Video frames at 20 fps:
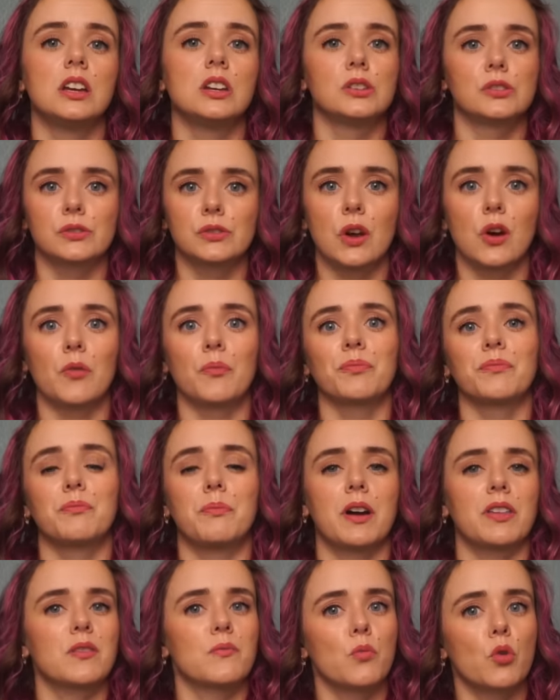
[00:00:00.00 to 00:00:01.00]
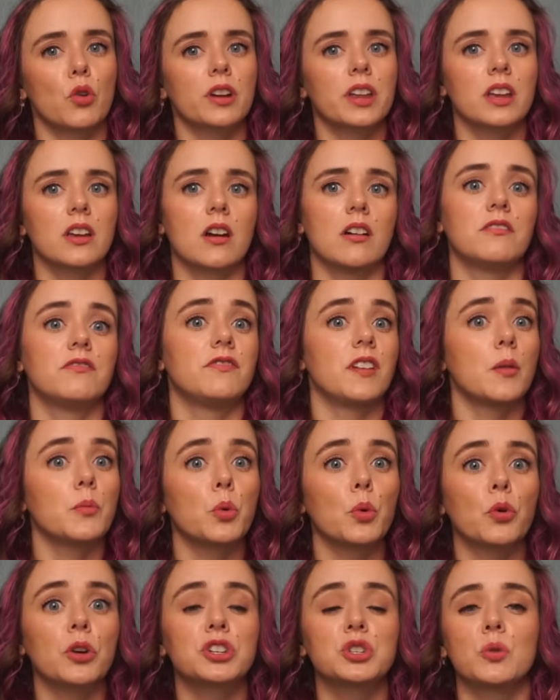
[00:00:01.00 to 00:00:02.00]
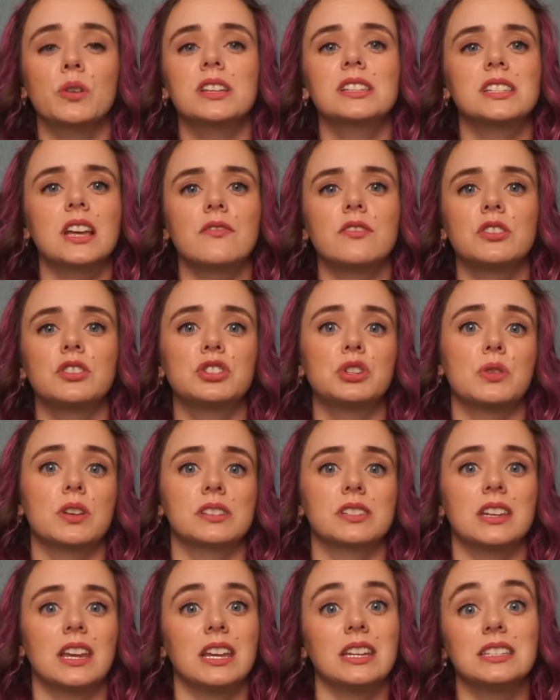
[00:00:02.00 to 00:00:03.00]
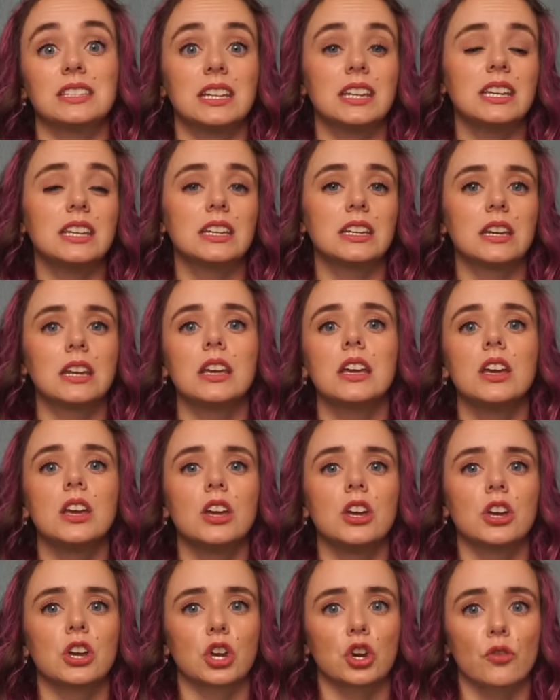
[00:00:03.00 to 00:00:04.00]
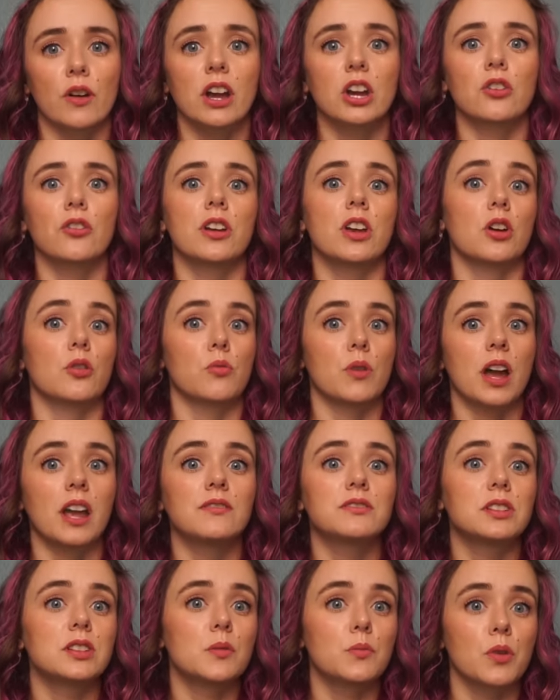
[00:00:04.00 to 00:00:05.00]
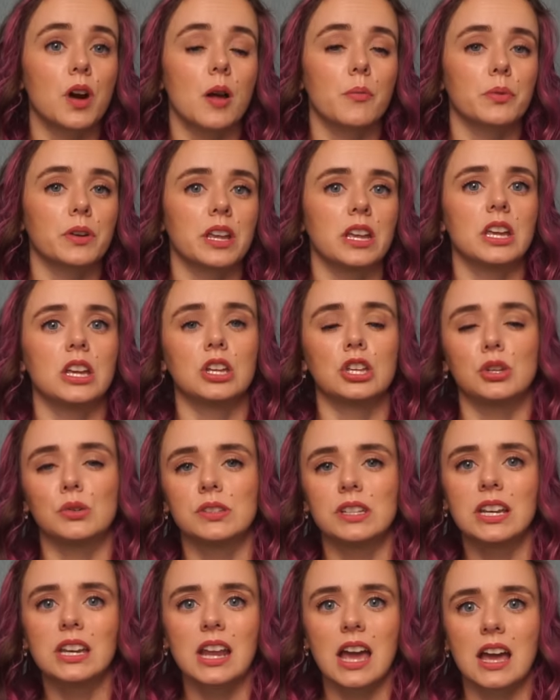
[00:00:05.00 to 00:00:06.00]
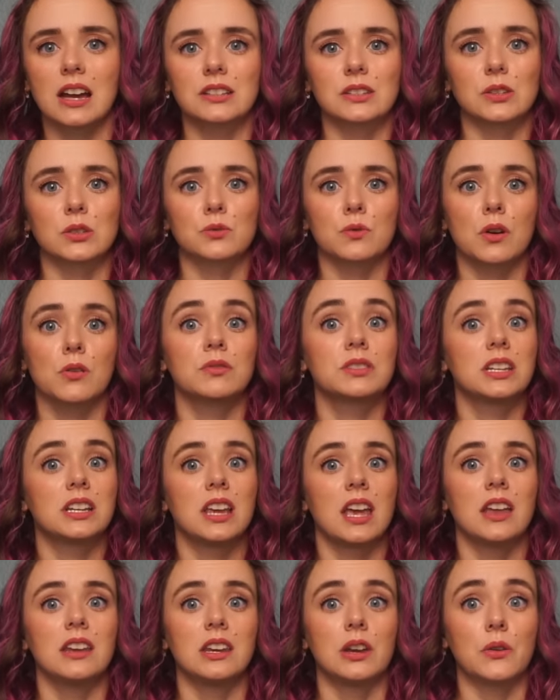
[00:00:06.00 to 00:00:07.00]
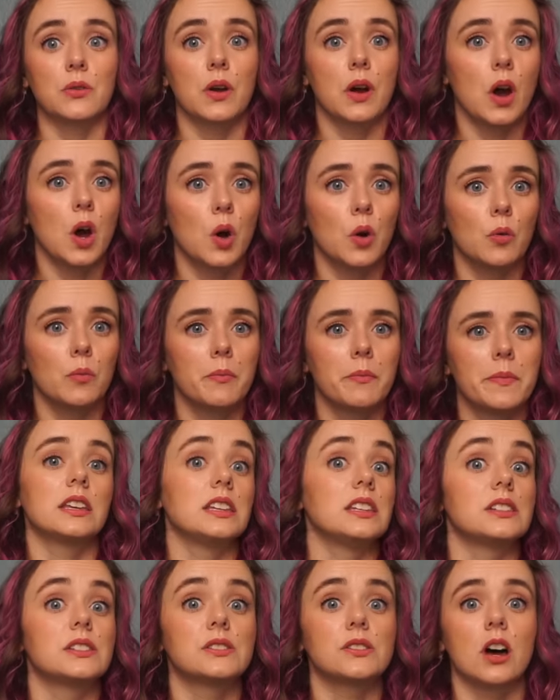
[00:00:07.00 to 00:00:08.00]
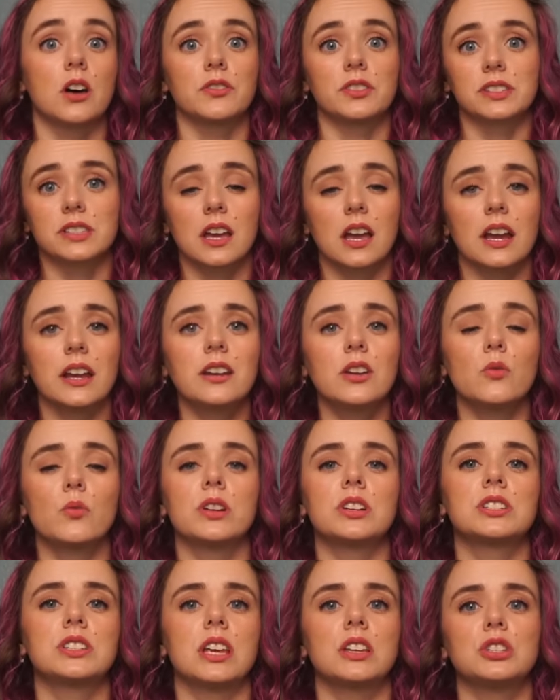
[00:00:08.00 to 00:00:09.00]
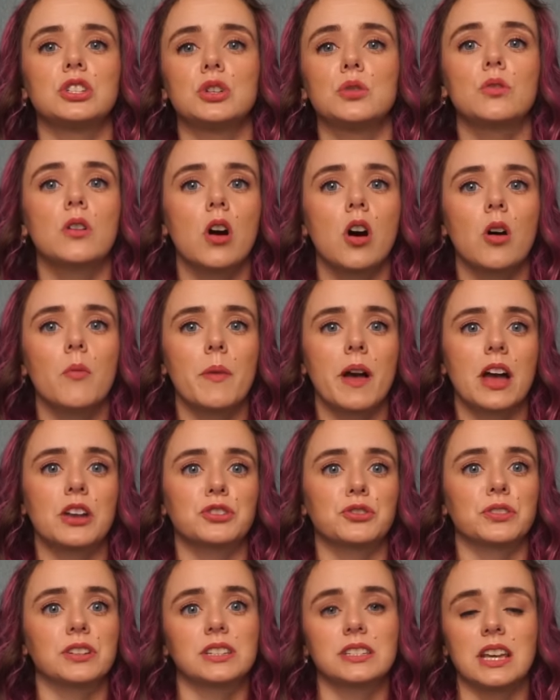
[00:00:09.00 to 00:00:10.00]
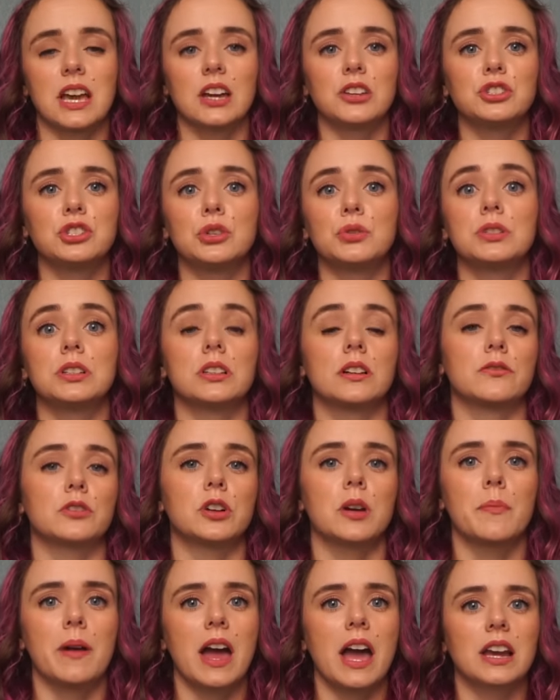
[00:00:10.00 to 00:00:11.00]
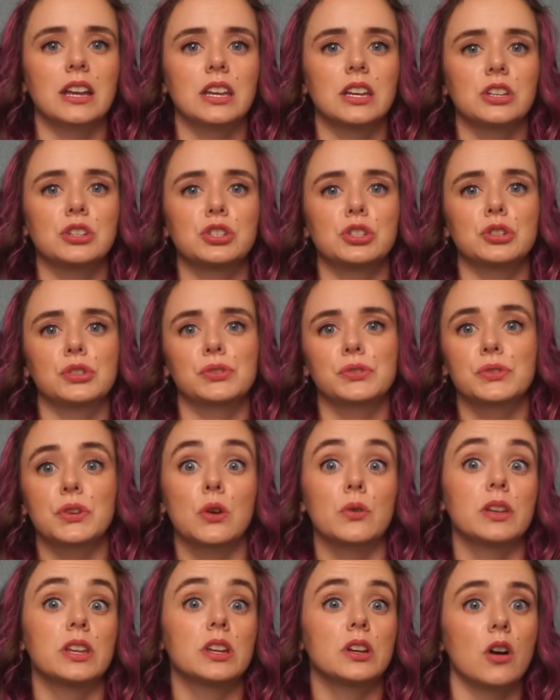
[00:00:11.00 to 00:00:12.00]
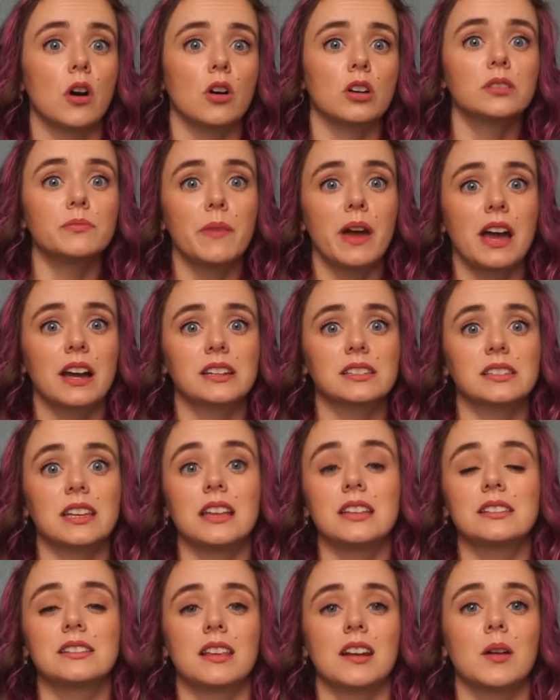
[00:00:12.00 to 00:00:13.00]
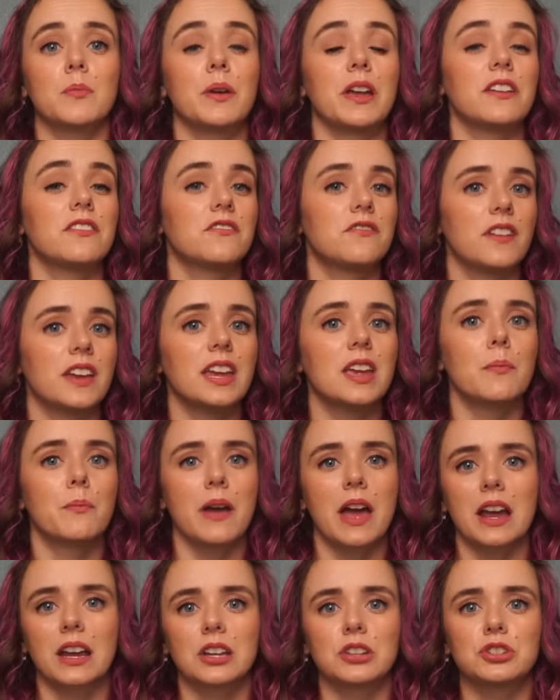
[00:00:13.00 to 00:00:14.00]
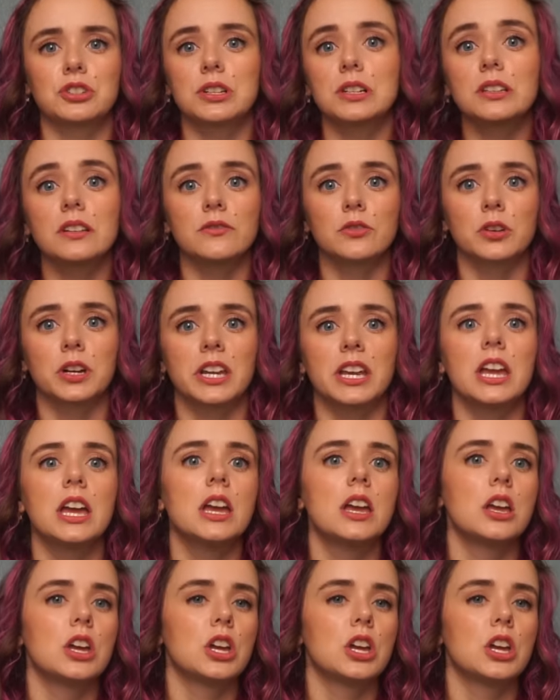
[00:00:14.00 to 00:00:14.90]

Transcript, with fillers: So by the morning of February twenty-seventh, two thousand eighteen, Gregory arrived to the property using an access road to get near the home. He saw the sign, which said to call Patrick's dad to deliver a package, so he called Max and set up a fake package delivery,